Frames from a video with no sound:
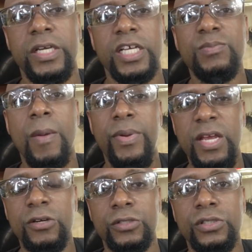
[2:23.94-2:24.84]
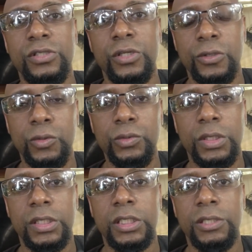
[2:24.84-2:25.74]
I guess, my peers, you know,
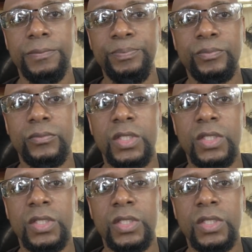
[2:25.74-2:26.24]
um,